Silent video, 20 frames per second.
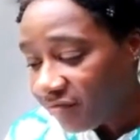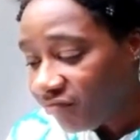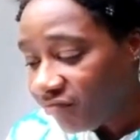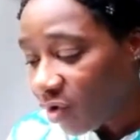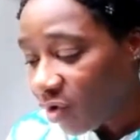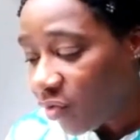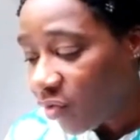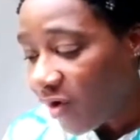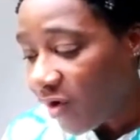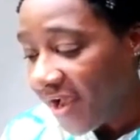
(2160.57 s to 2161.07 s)

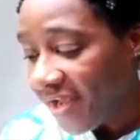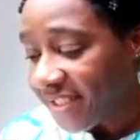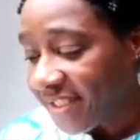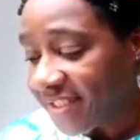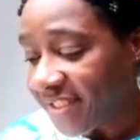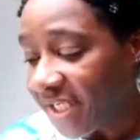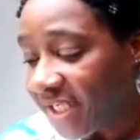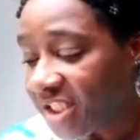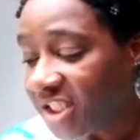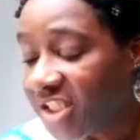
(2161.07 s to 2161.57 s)
requires a
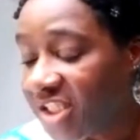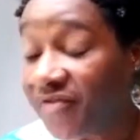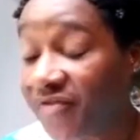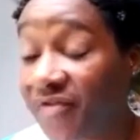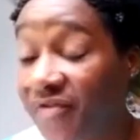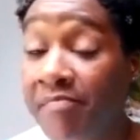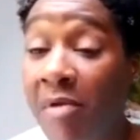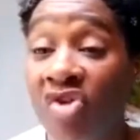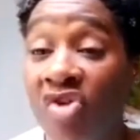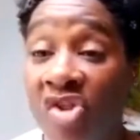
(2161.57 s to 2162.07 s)
sense of
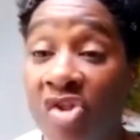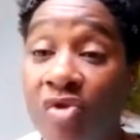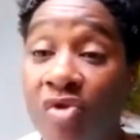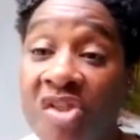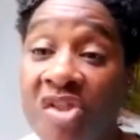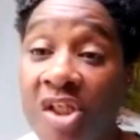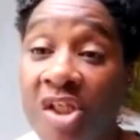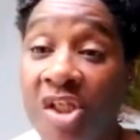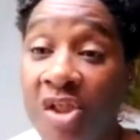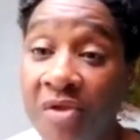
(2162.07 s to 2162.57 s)
emotional
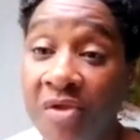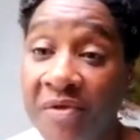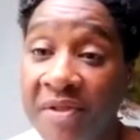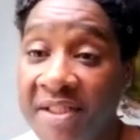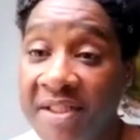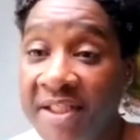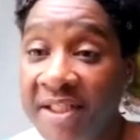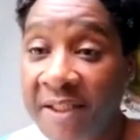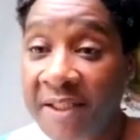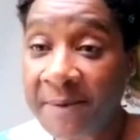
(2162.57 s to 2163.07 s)

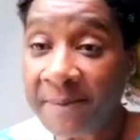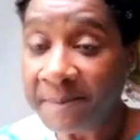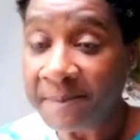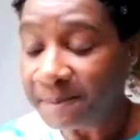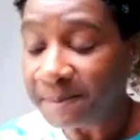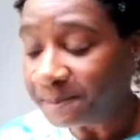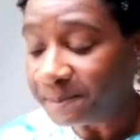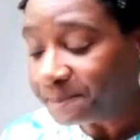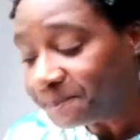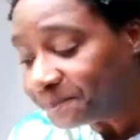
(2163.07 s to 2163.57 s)
security
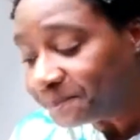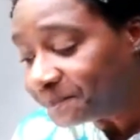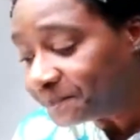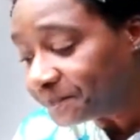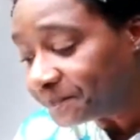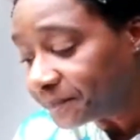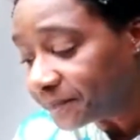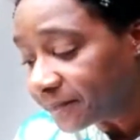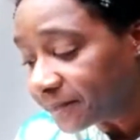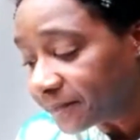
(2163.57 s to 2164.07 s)

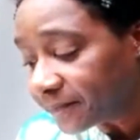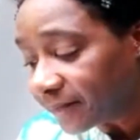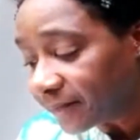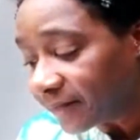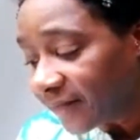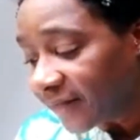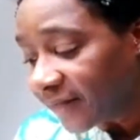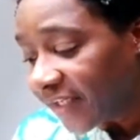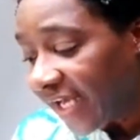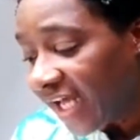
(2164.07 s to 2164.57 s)

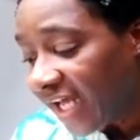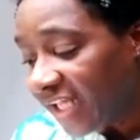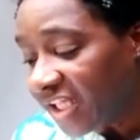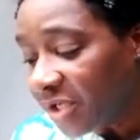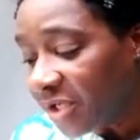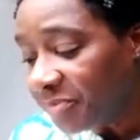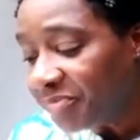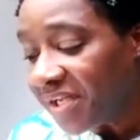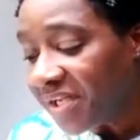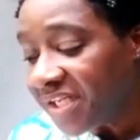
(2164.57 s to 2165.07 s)
and
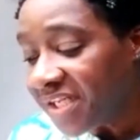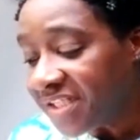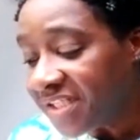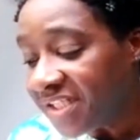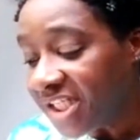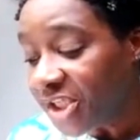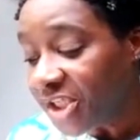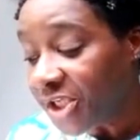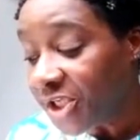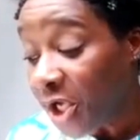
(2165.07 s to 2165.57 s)
the
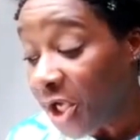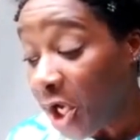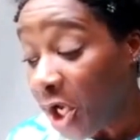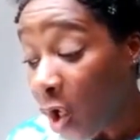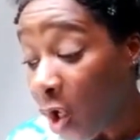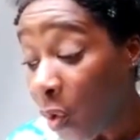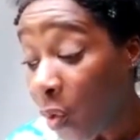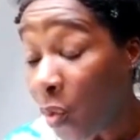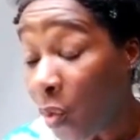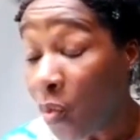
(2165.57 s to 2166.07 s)
ability to
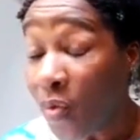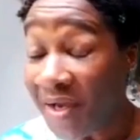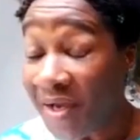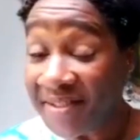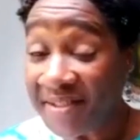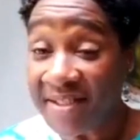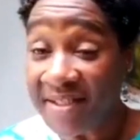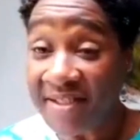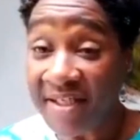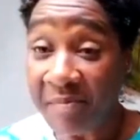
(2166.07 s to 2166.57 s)
know
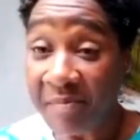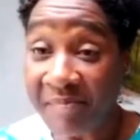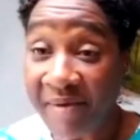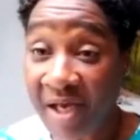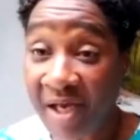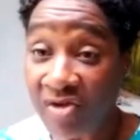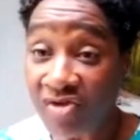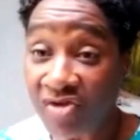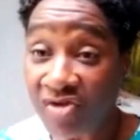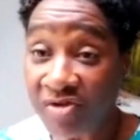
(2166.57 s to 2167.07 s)
when to set
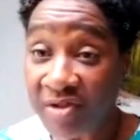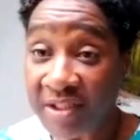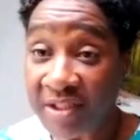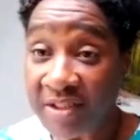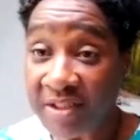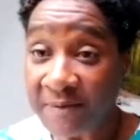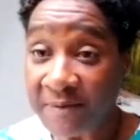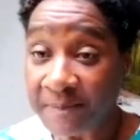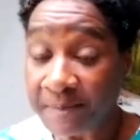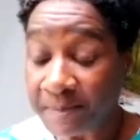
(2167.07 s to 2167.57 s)

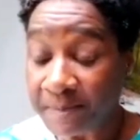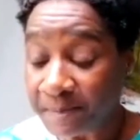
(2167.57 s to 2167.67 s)
boundaries.